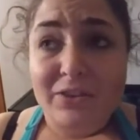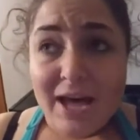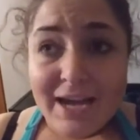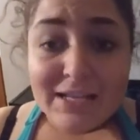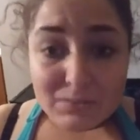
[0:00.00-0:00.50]

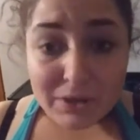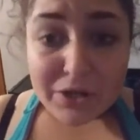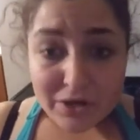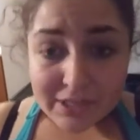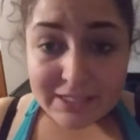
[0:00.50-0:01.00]
That is
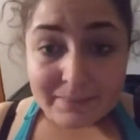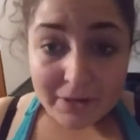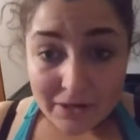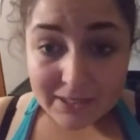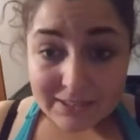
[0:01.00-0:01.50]
what you're
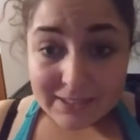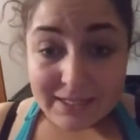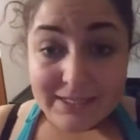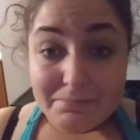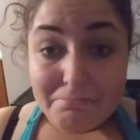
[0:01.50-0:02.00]

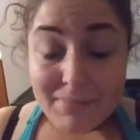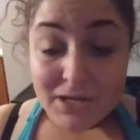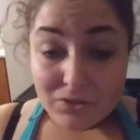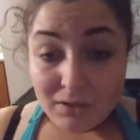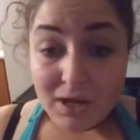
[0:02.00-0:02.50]
experiencing, is
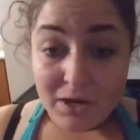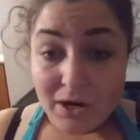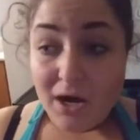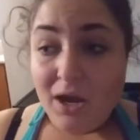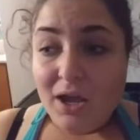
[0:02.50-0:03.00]
mental
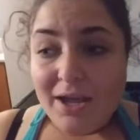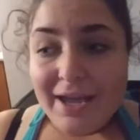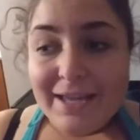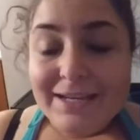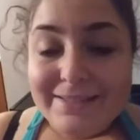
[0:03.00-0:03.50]
hunger.
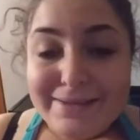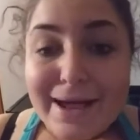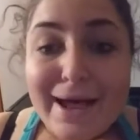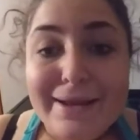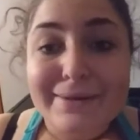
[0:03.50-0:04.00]
It is
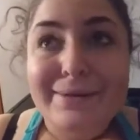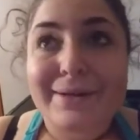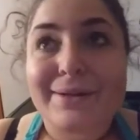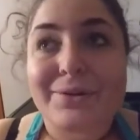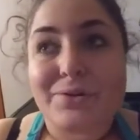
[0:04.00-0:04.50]
not
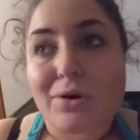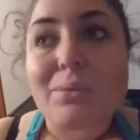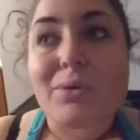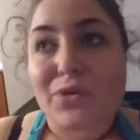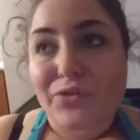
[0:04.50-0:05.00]

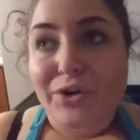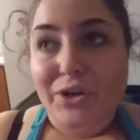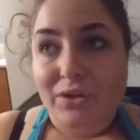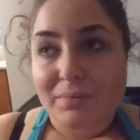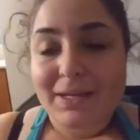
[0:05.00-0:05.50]
normal for
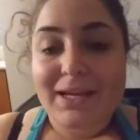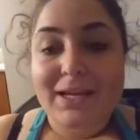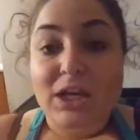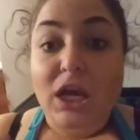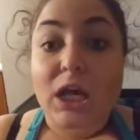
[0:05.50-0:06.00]
you to be
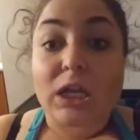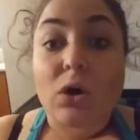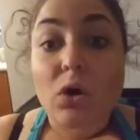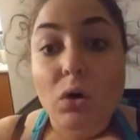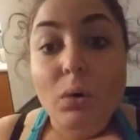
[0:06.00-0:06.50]
eating a
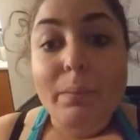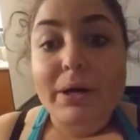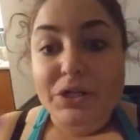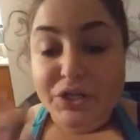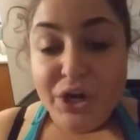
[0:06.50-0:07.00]
whole
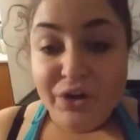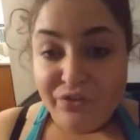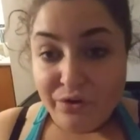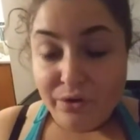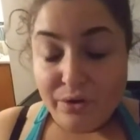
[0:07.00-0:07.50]
bunch
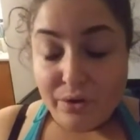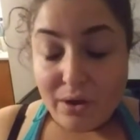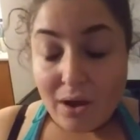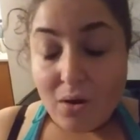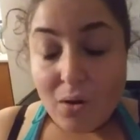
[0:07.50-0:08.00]
of
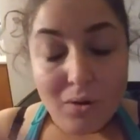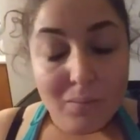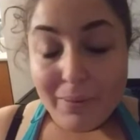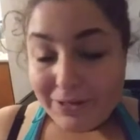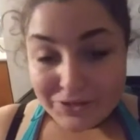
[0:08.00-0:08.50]
a
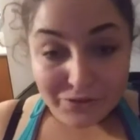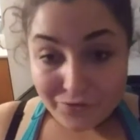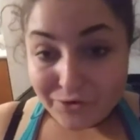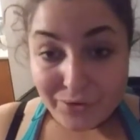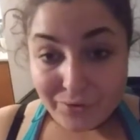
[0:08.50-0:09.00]
whole bunch of
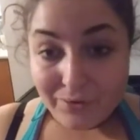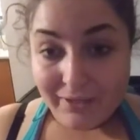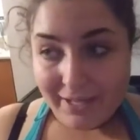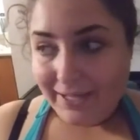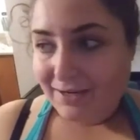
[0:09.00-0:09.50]
food,
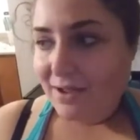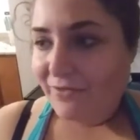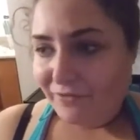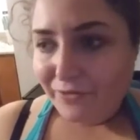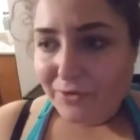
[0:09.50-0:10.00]
like
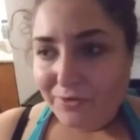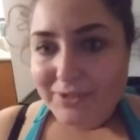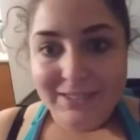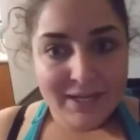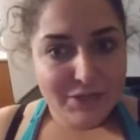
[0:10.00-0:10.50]
enough
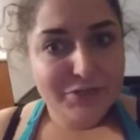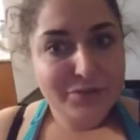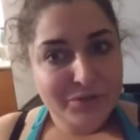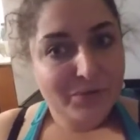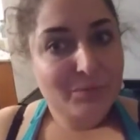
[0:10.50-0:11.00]
food to get
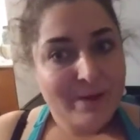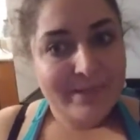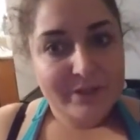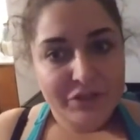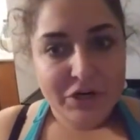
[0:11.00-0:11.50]
you to the
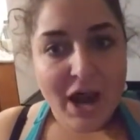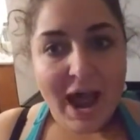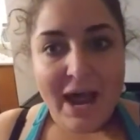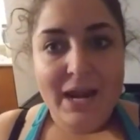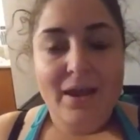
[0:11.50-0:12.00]
weight that you're
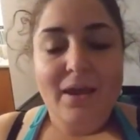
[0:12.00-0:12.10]
at,